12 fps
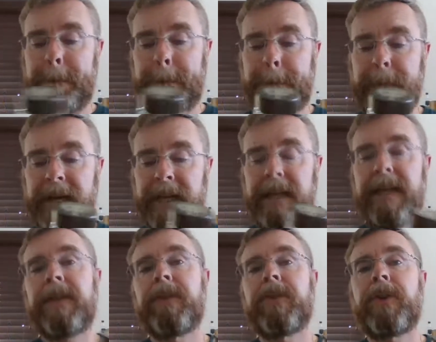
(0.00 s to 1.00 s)
But it
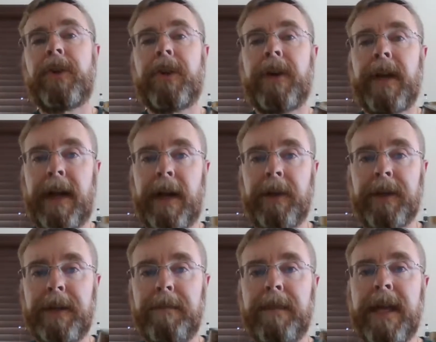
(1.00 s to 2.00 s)
has turned out
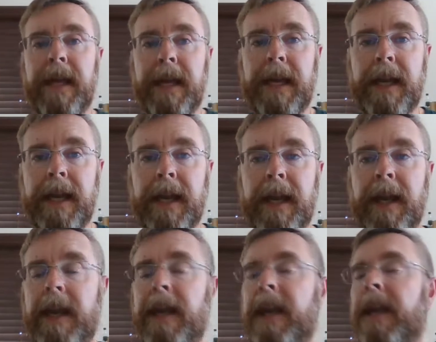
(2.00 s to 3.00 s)
to be
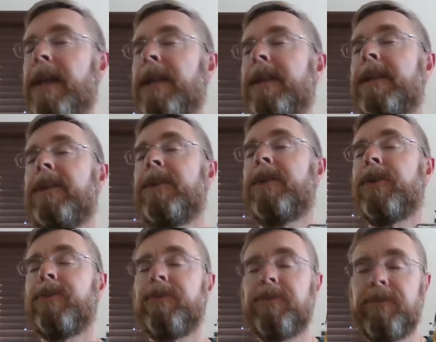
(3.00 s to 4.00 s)
a
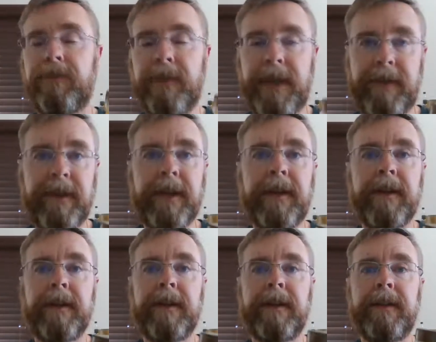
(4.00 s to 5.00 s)
terrific
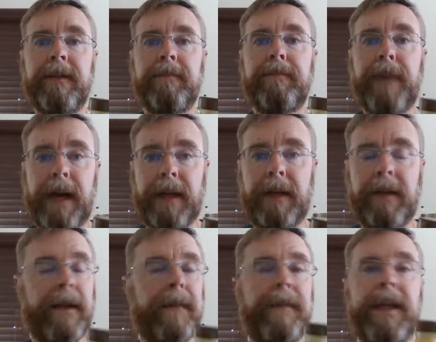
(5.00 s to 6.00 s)
bottle.
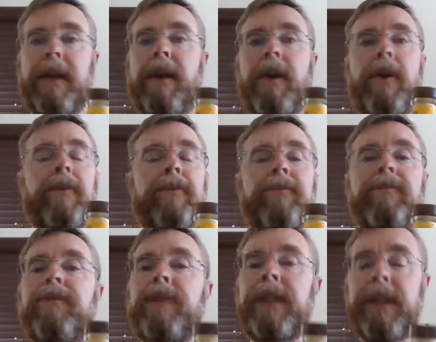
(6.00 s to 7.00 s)
I mean,
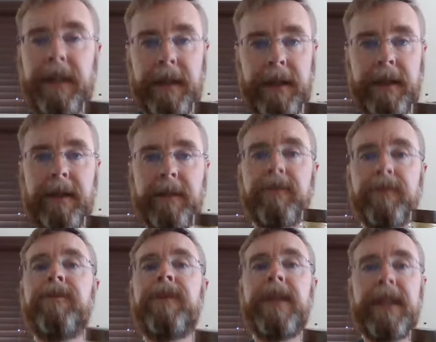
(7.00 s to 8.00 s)
really,
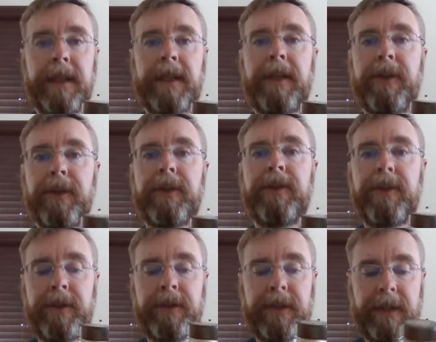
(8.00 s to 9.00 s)
really good
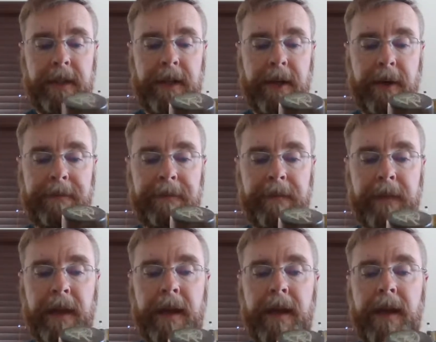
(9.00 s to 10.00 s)
juice in here.
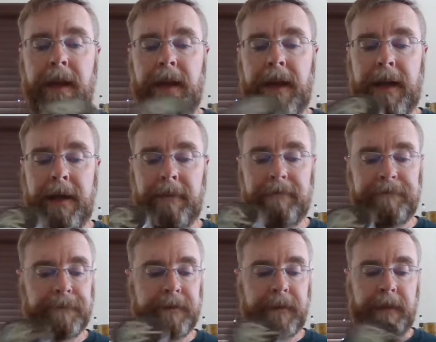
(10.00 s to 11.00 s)

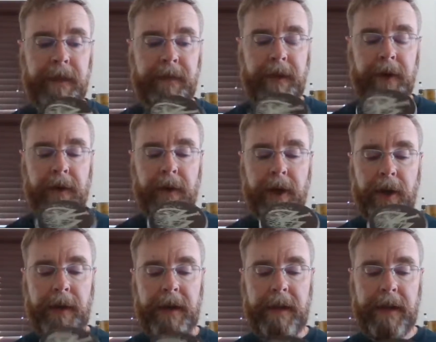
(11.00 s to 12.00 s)
If you don't know
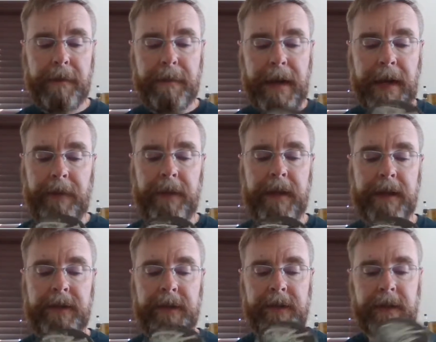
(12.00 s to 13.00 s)
anything about
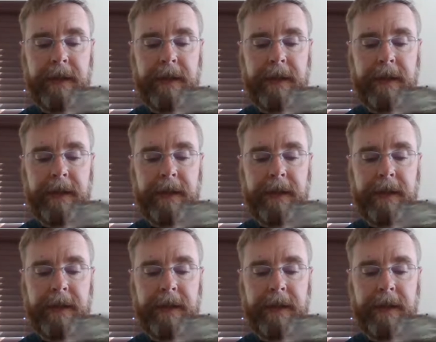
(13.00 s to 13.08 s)
this